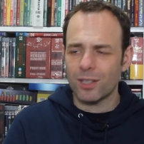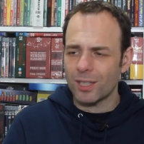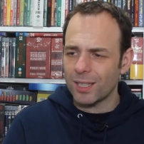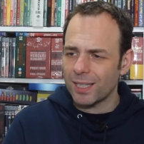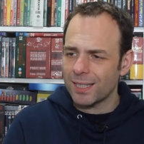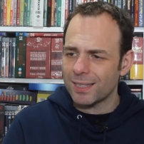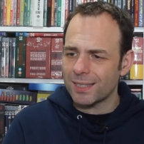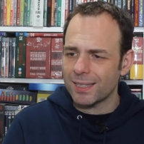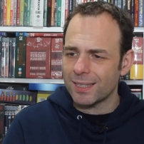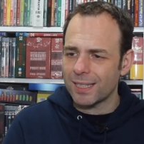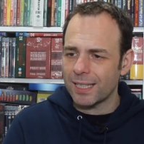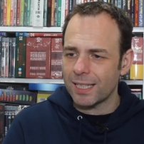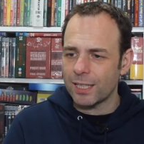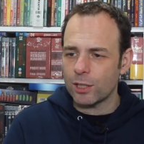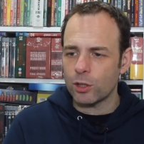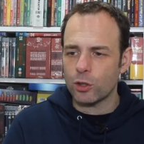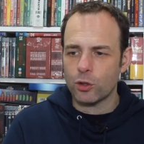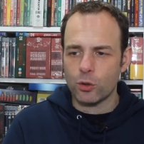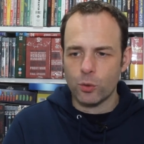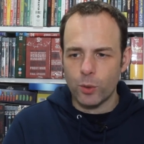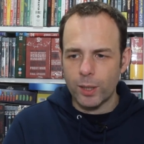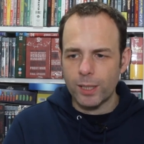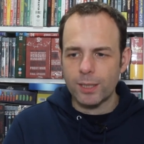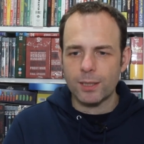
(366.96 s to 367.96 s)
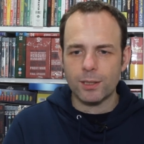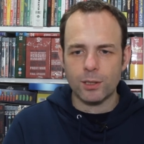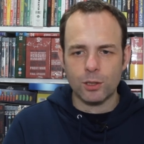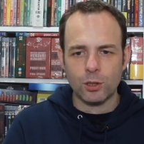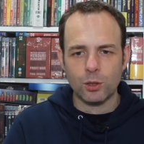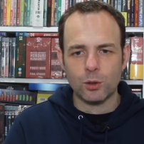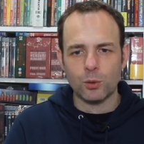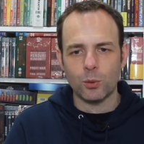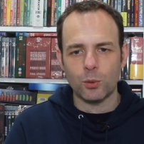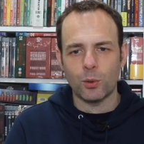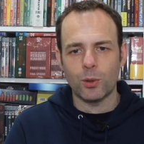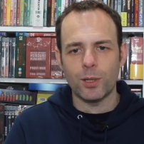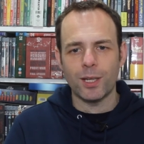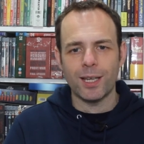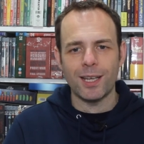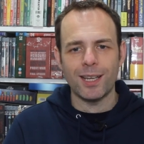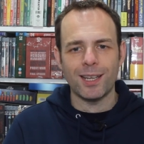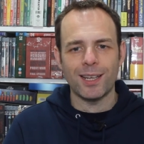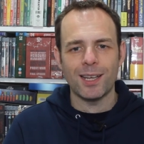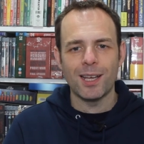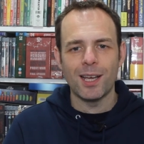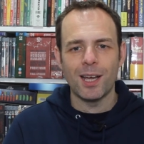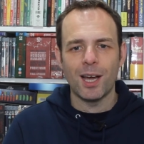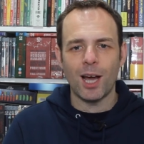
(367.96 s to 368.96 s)
There is a trite
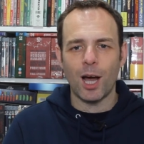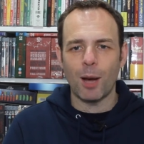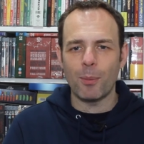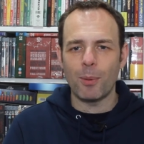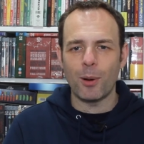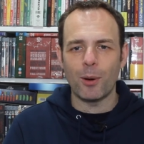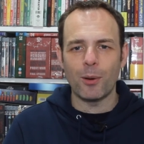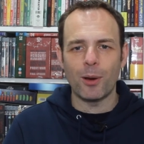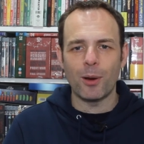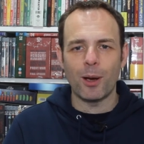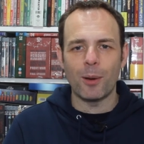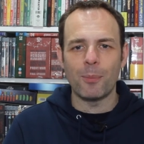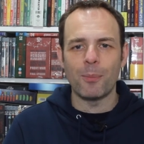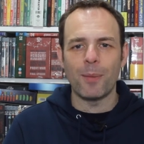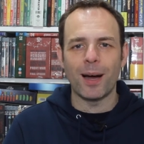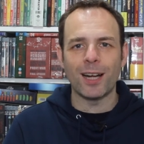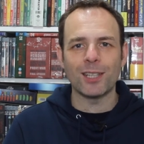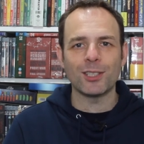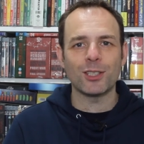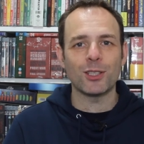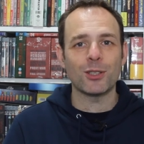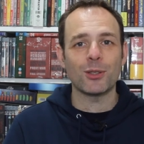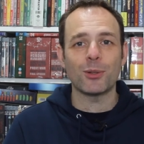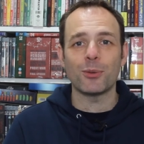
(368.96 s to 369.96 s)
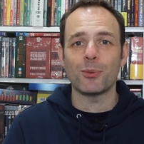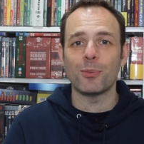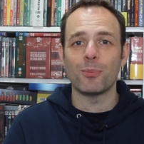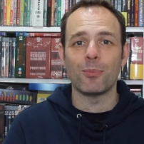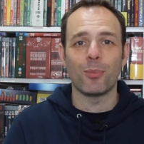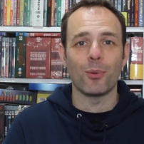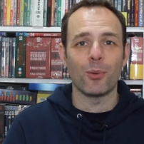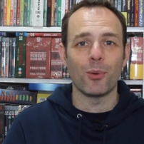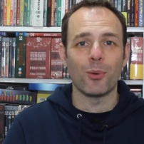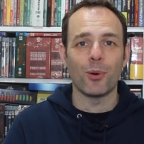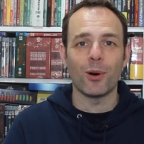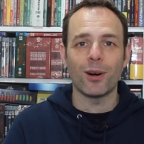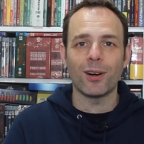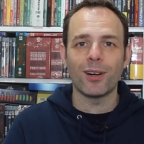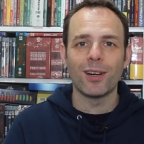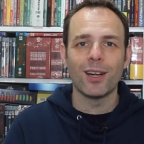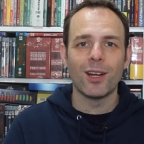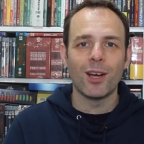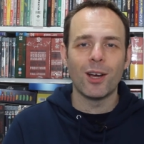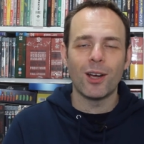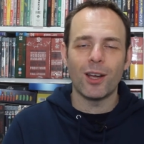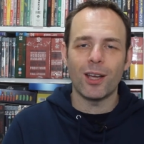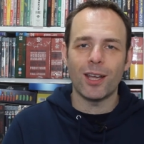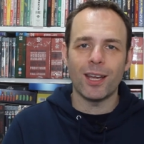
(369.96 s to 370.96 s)
story about a magical boar
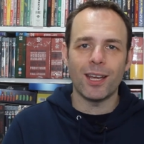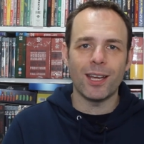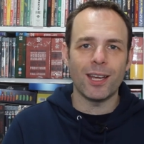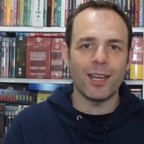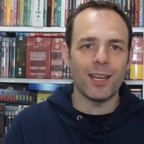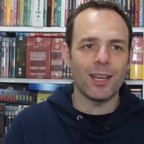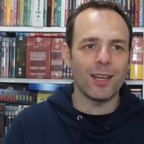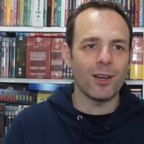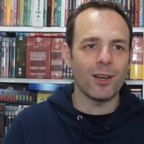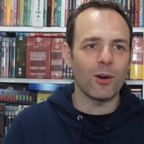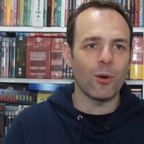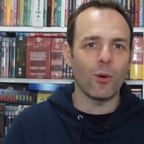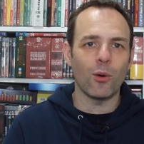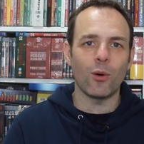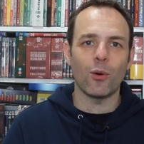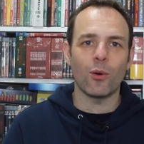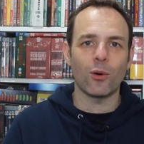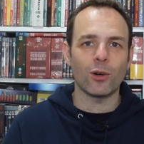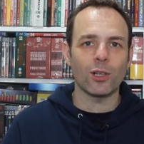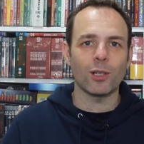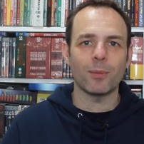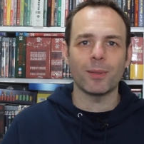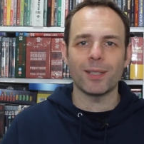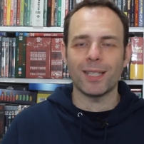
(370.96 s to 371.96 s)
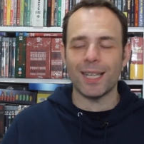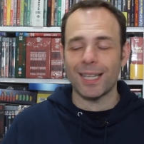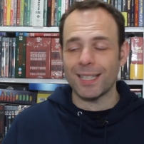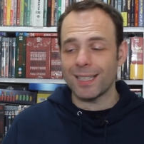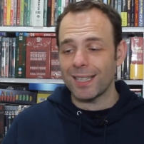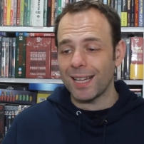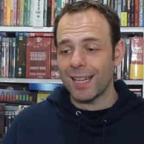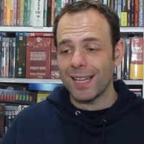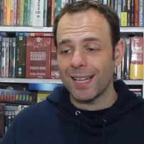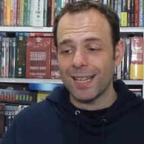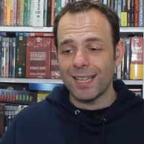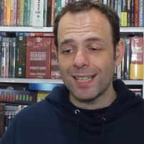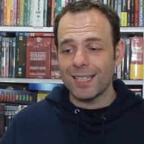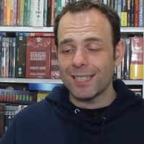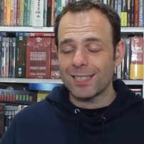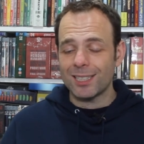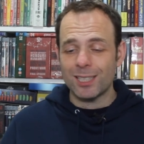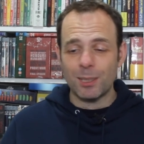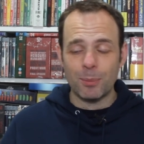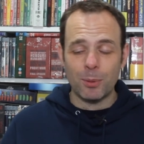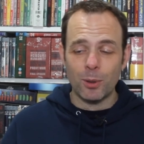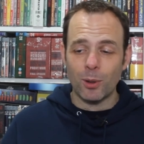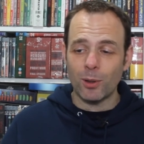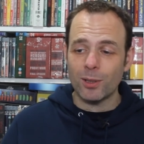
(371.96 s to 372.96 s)
ornament, and
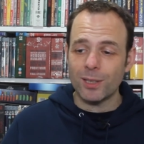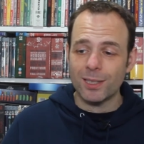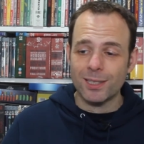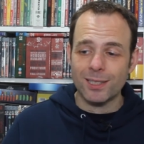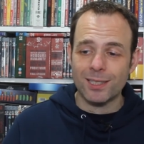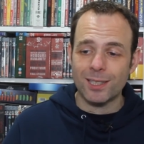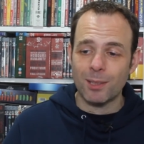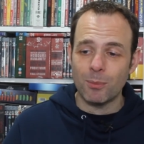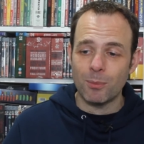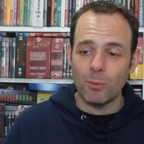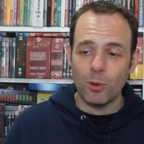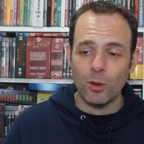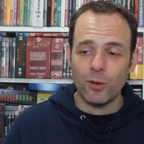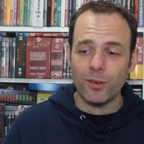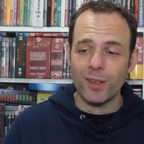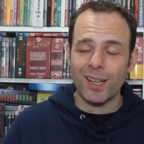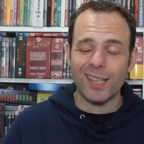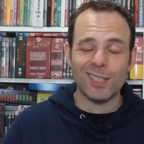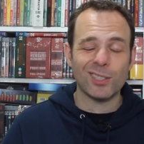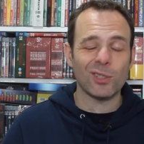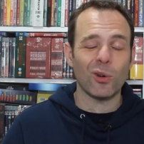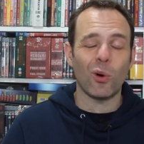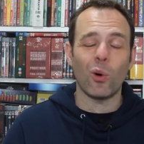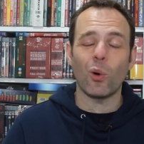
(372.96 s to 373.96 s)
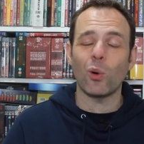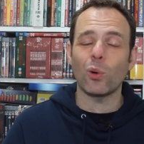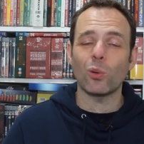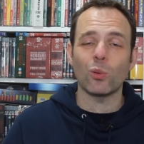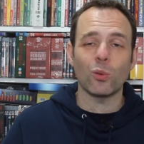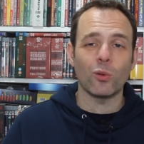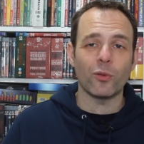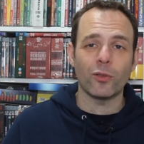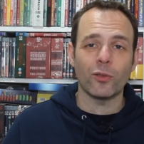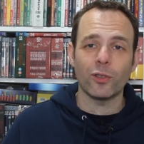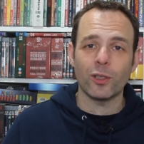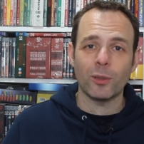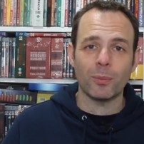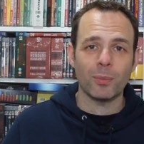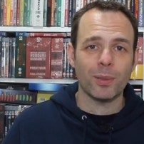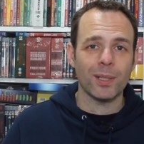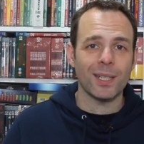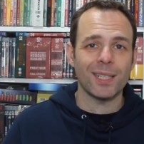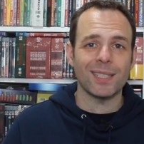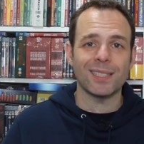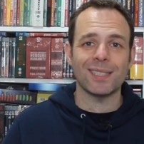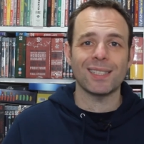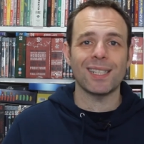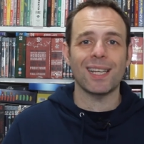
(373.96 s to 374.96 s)
to be honest, the movie is all over the
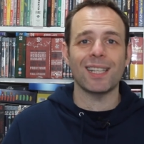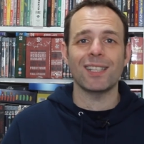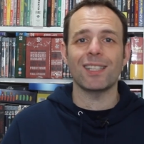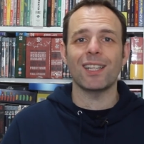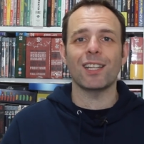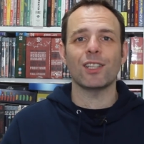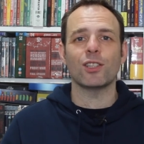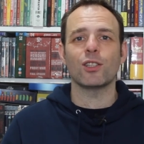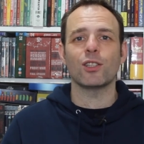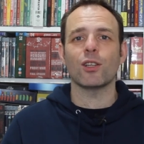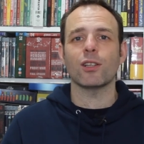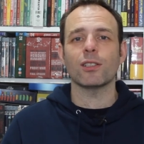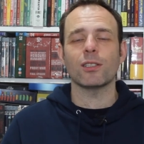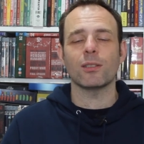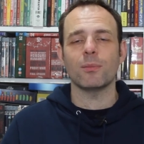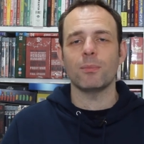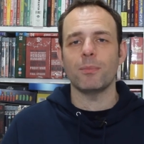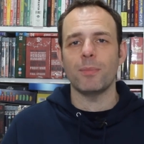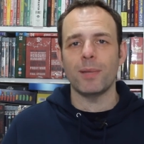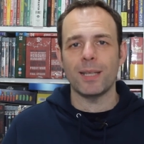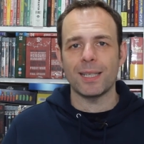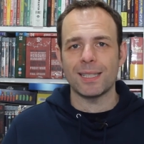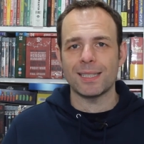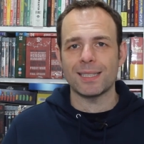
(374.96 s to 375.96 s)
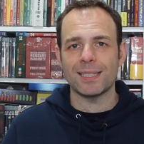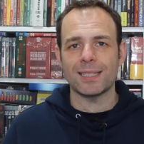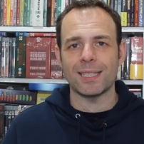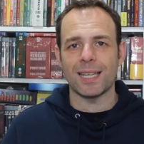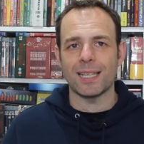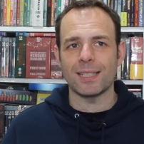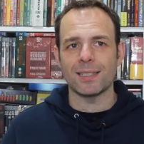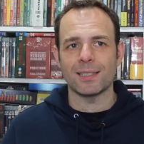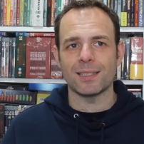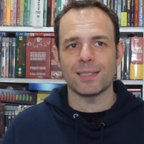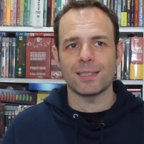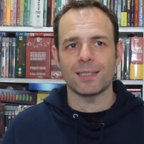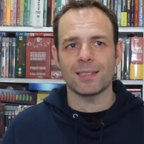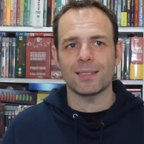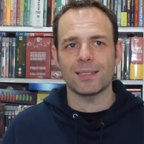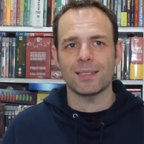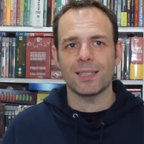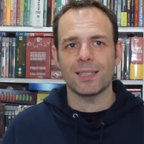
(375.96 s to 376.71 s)
place and it doesn't make sense.